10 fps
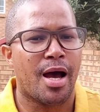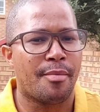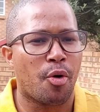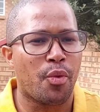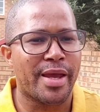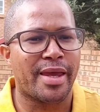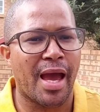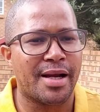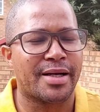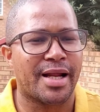We
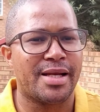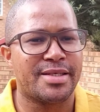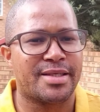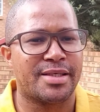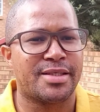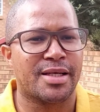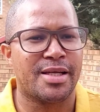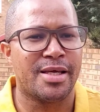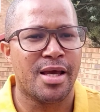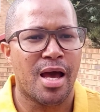can really
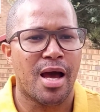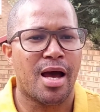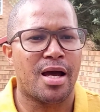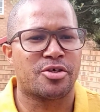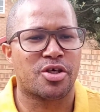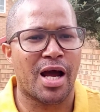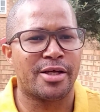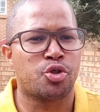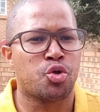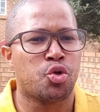certainly try
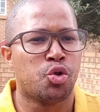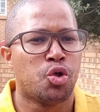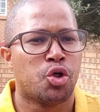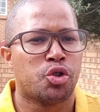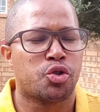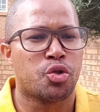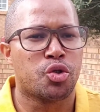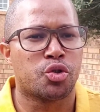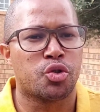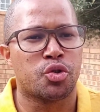to
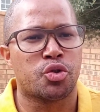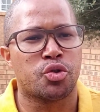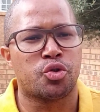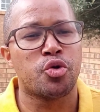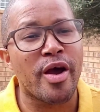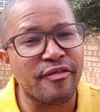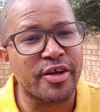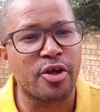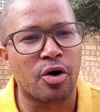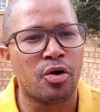do a
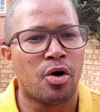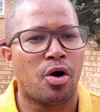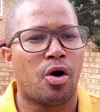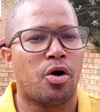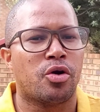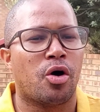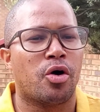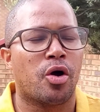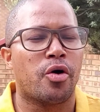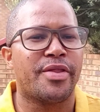video
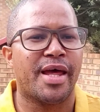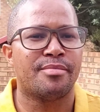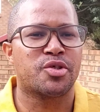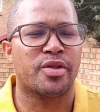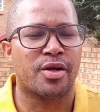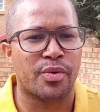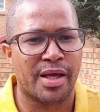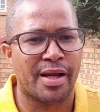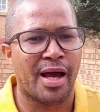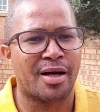on them so that we
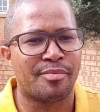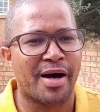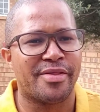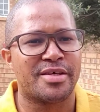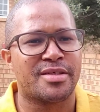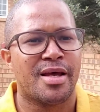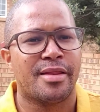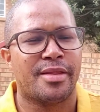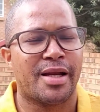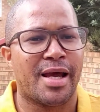can help others
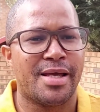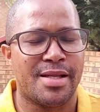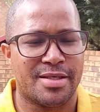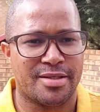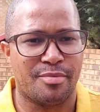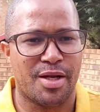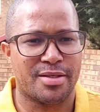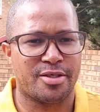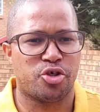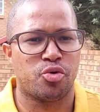that are in a similar
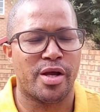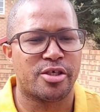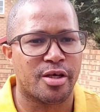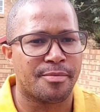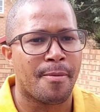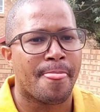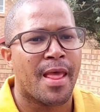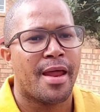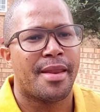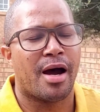situation.
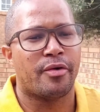Now,